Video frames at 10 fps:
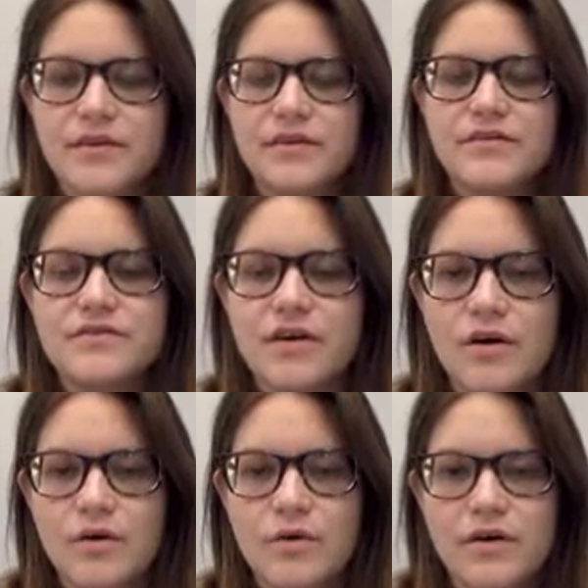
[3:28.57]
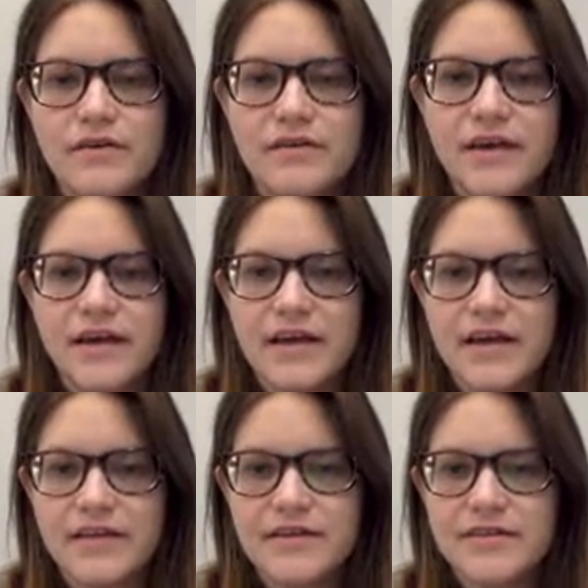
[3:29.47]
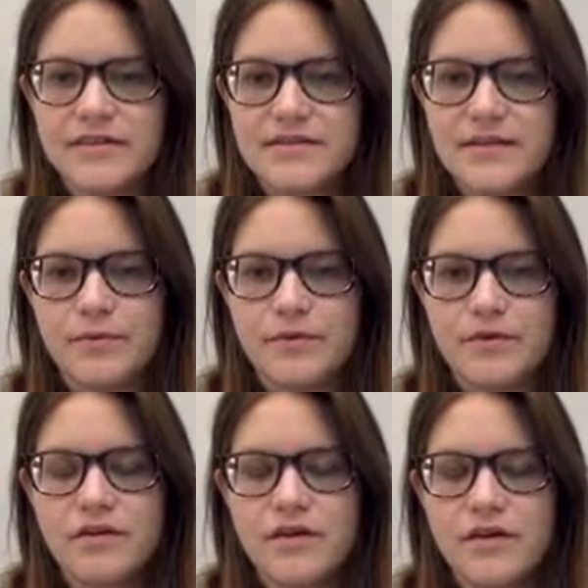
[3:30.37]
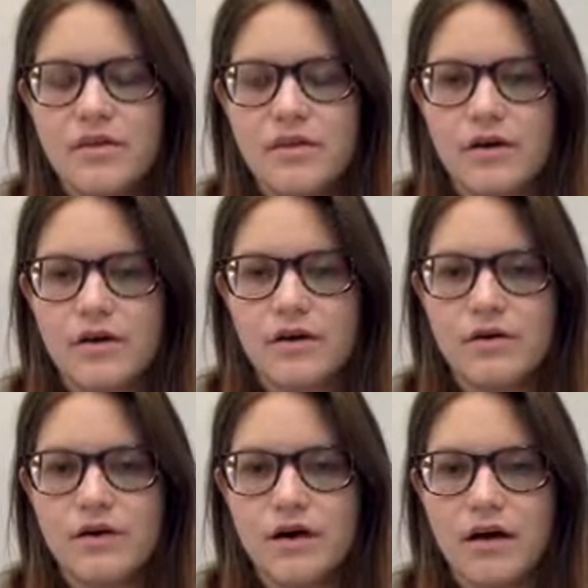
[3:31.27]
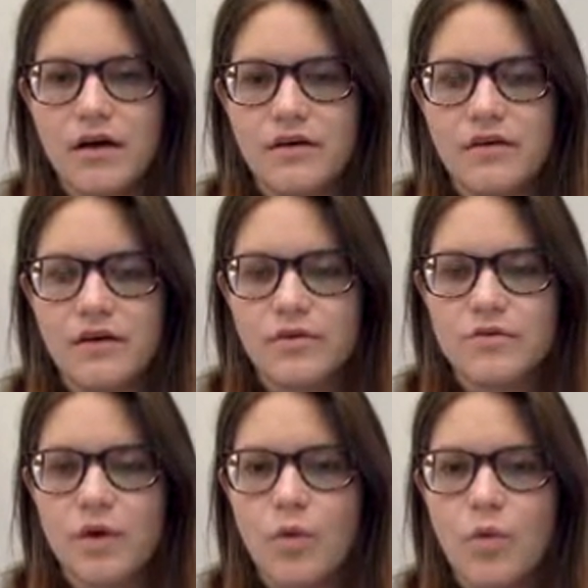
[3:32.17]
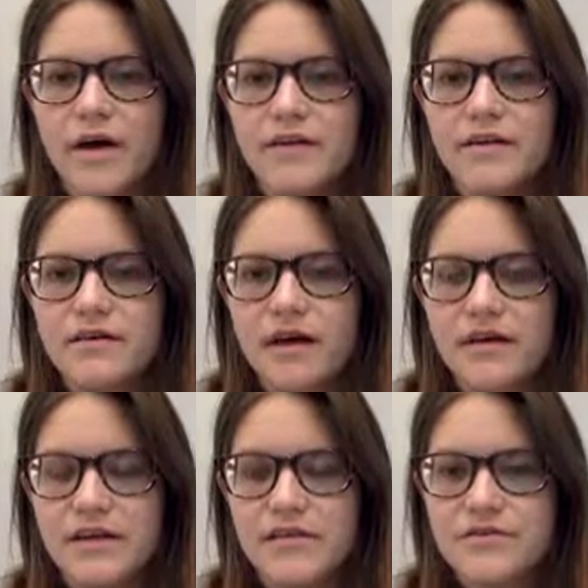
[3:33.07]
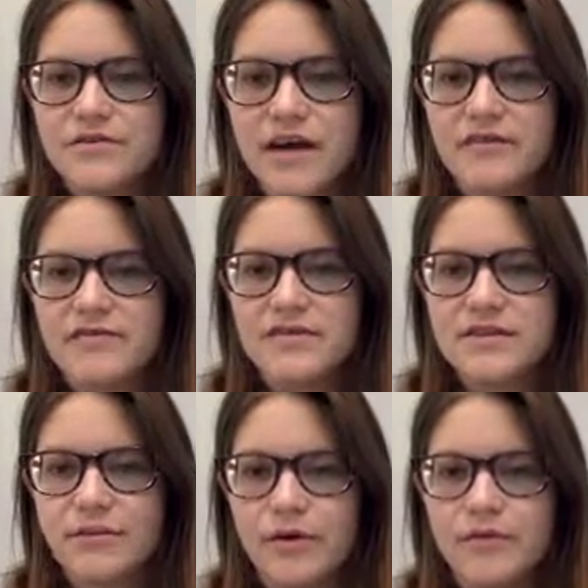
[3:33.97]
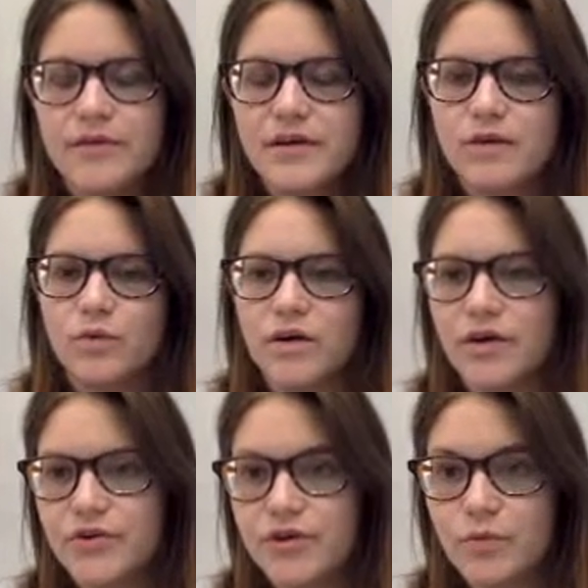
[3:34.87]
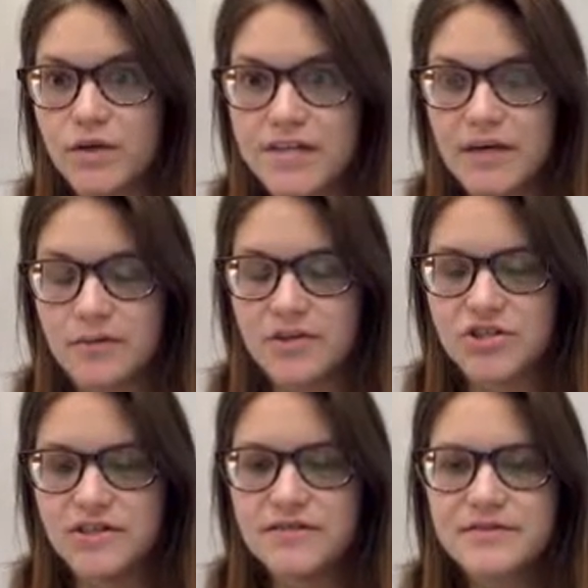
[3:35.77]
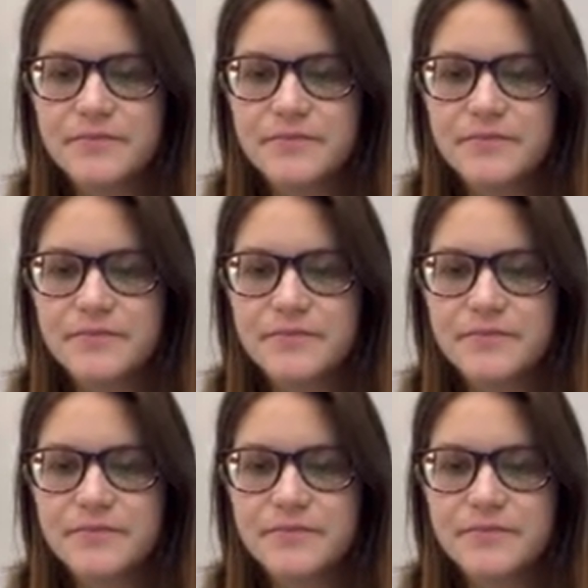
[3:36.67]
So in this example, there's a 1 on either side of the 0 in 101 Dalmatians.